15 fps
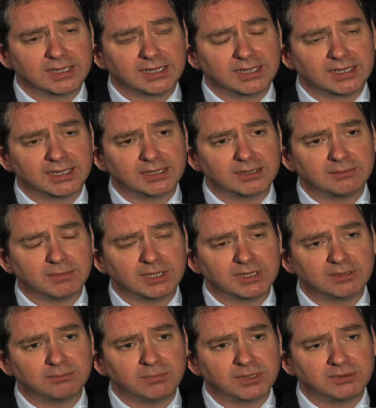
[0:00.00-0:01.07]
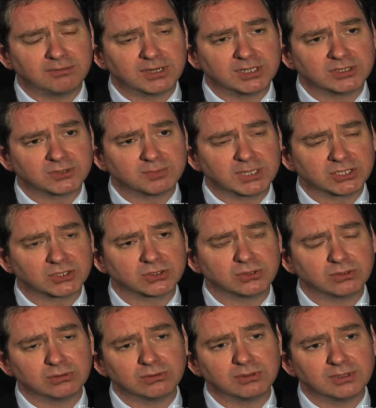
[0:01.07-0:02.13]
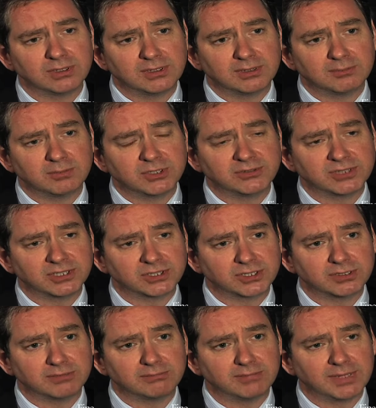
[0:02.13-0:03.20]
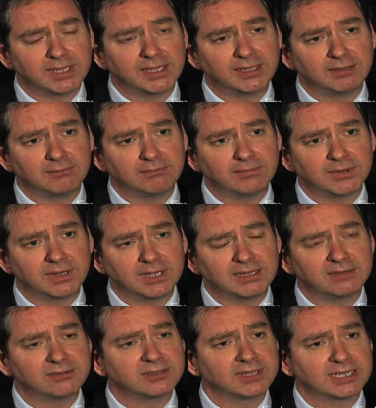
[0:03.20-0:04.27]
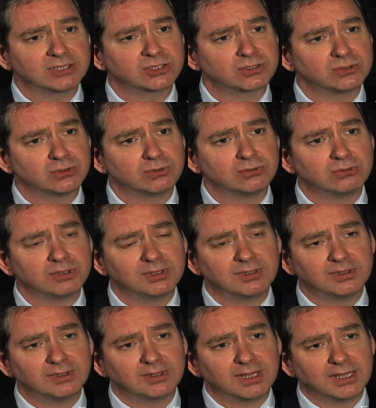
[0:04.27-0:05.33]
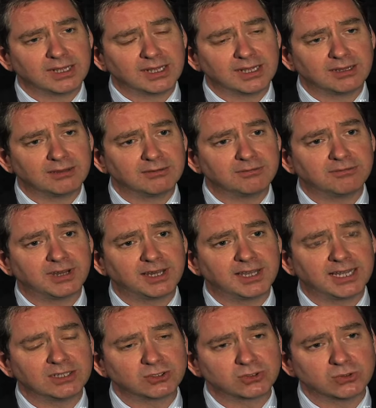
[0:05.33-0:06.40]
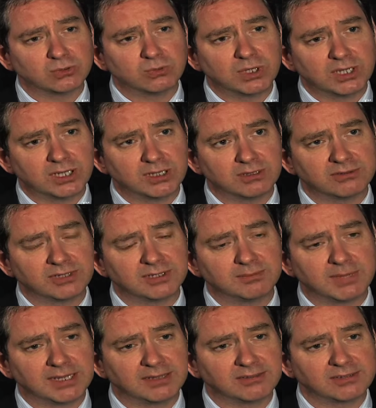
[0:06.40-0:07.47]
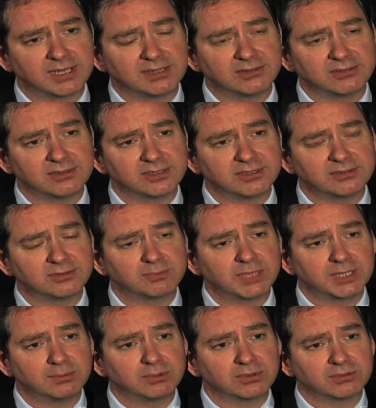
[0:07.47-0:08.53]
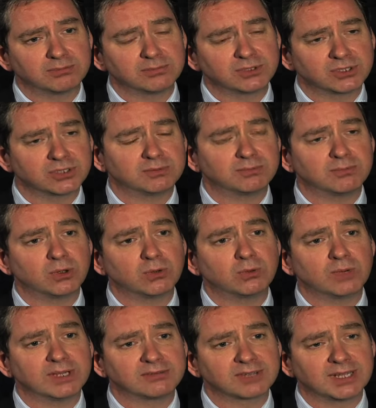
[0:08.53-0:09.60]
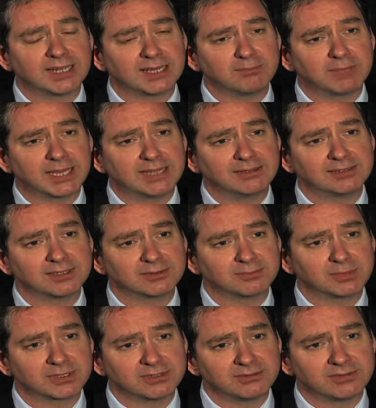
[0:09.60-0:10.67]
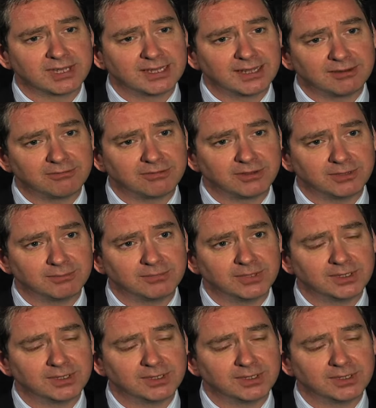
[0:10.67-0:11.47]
uh, a, a, very special position in the international uh, financial world in many senses. People should always collect paintings because they love them,